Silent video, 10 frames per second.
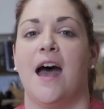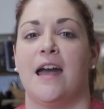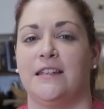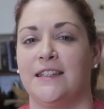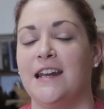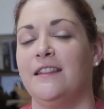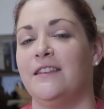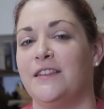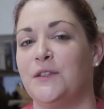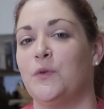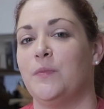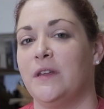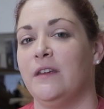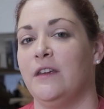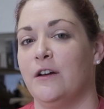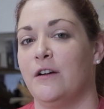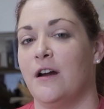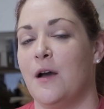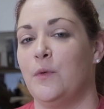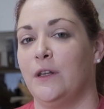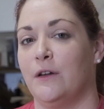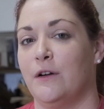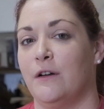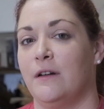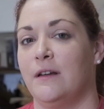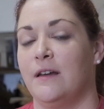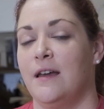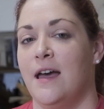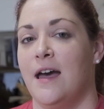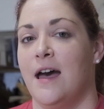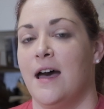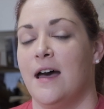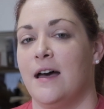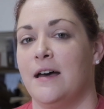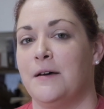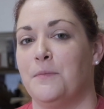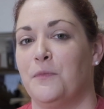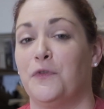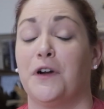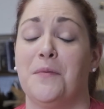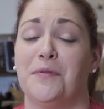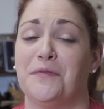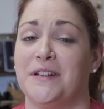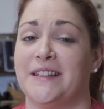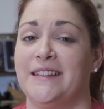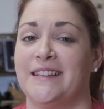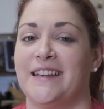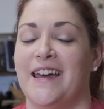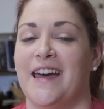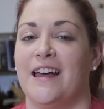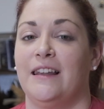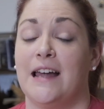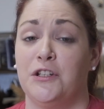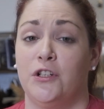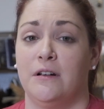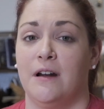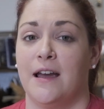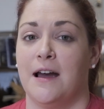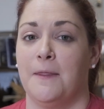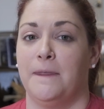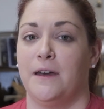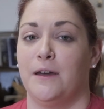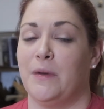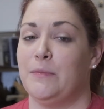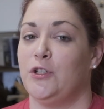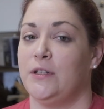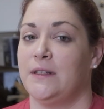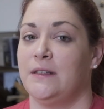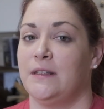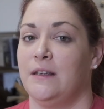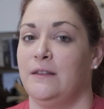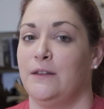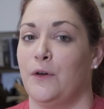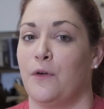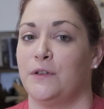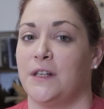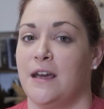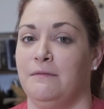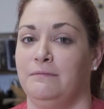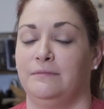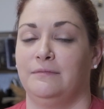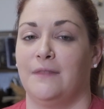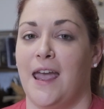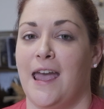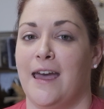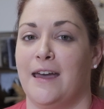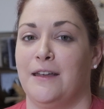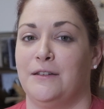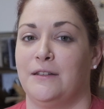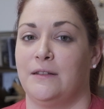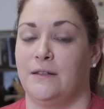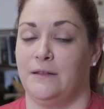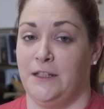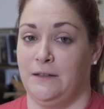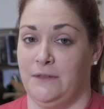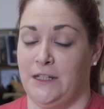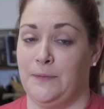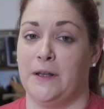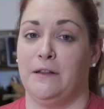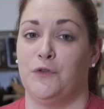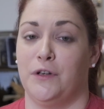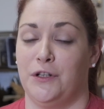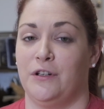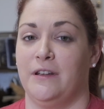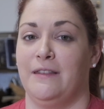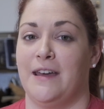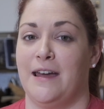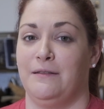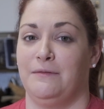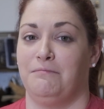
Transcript: I decided that this would be the year I would learn um, for a couple of reasons. Last year, I got the baby Jesus in the rosca, and typically, traditionally, that